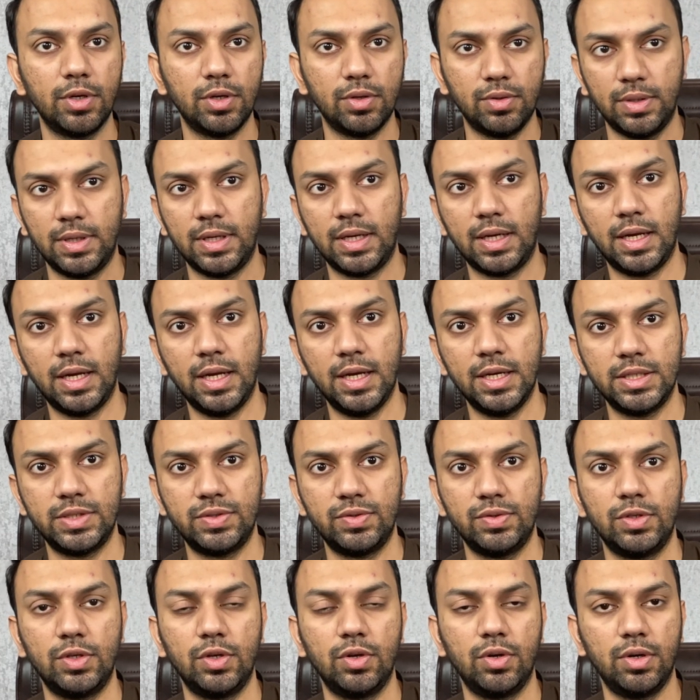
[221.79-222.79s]
engage with
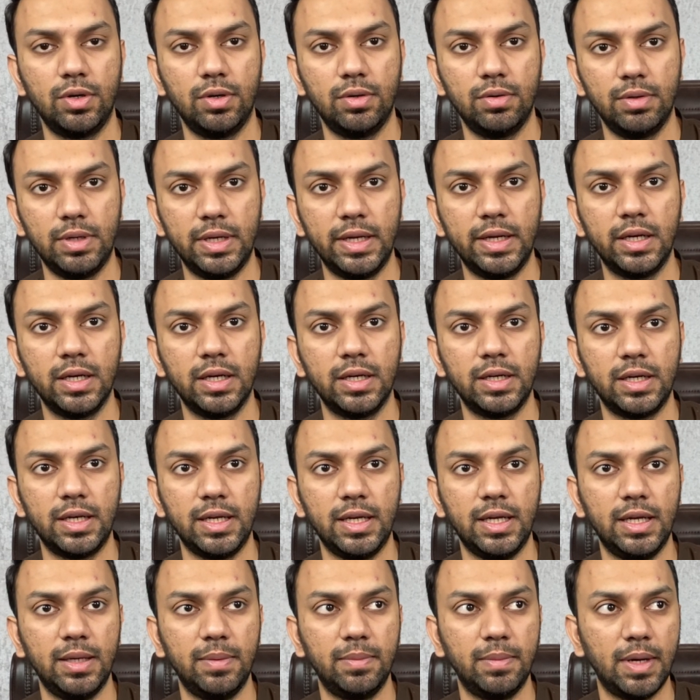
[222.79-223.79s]
your legal
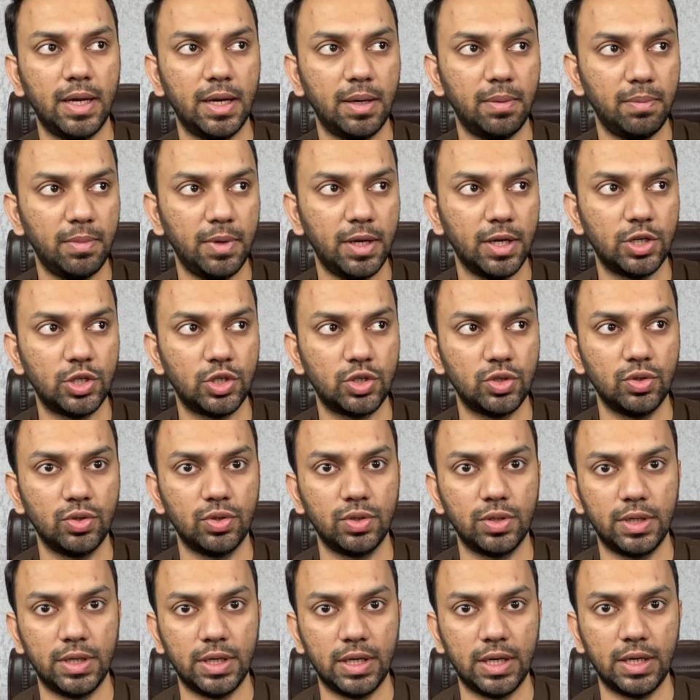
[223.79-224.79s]
team and make sure
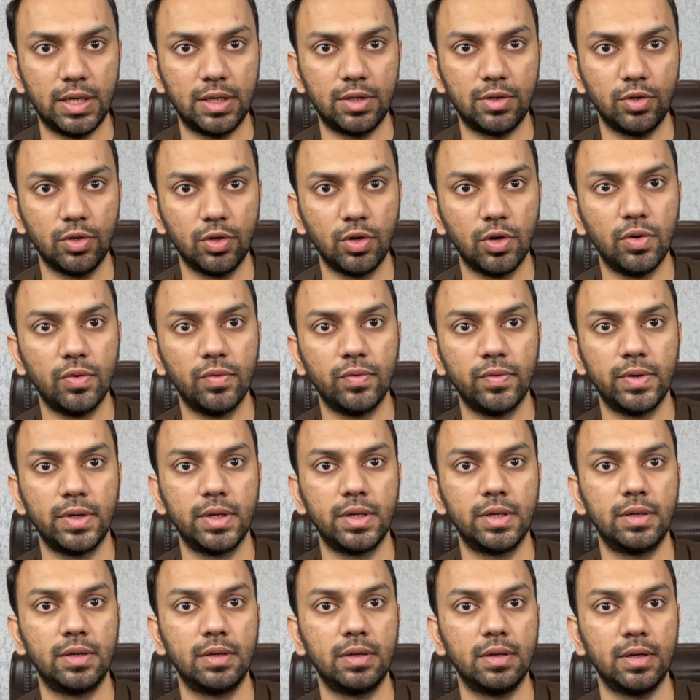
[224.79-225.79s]
that
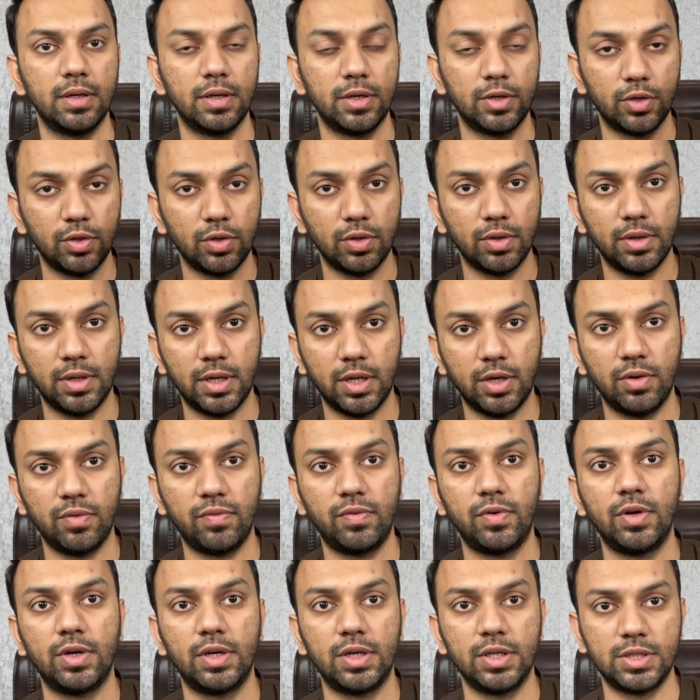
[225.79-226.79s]
none of your
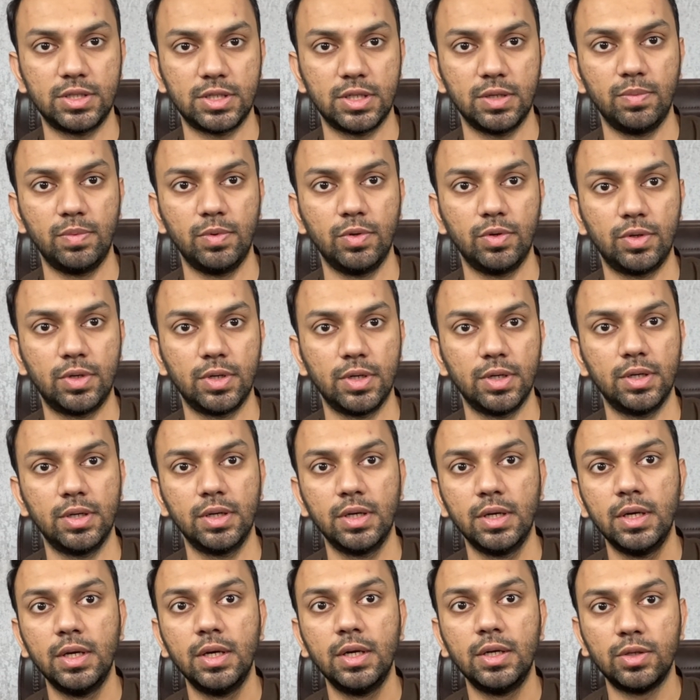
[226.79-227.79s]
distributor
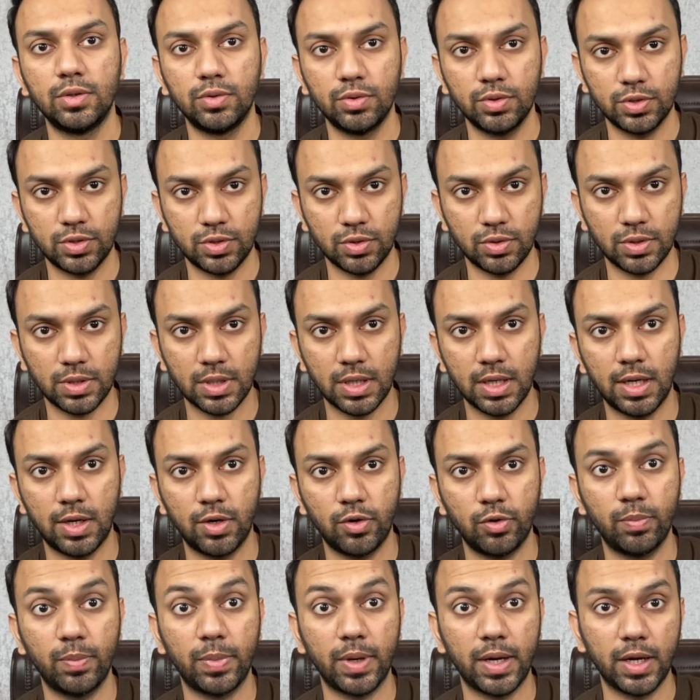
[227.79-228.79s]
who is not
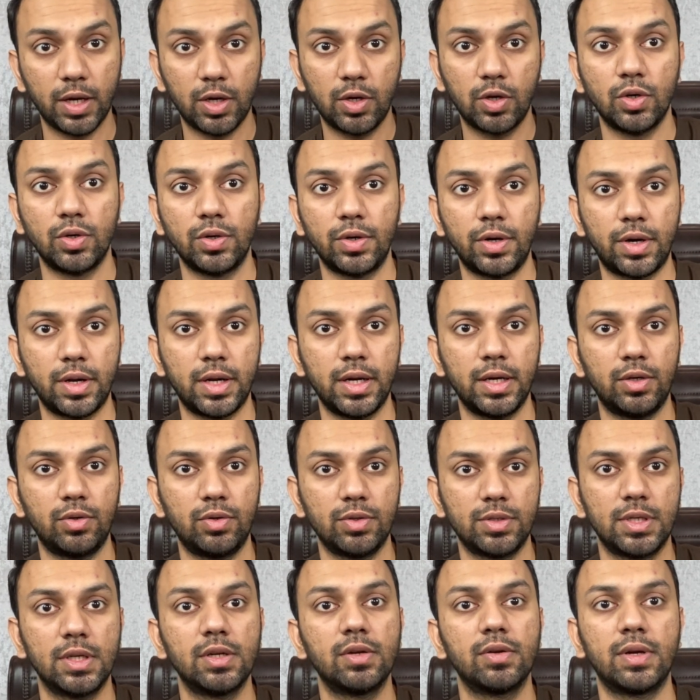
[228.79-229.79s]
allowed by contract to
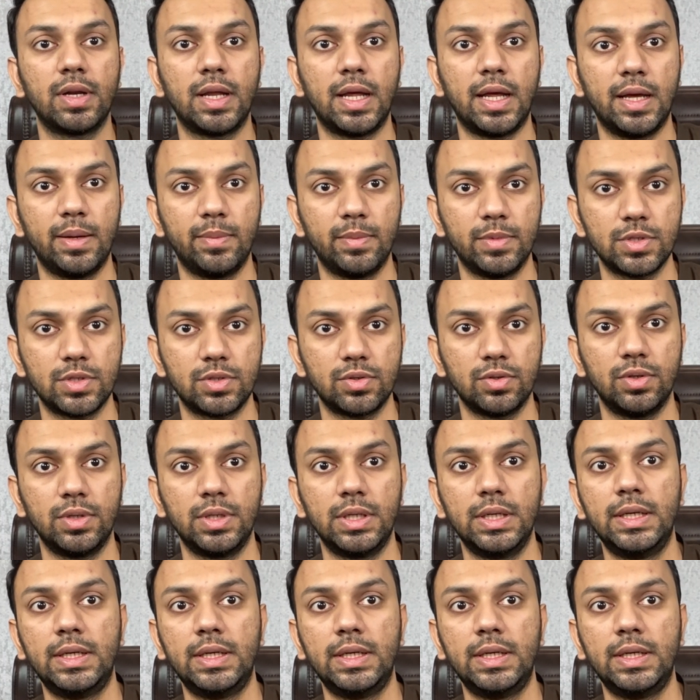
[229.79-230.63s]
sell on Amazon,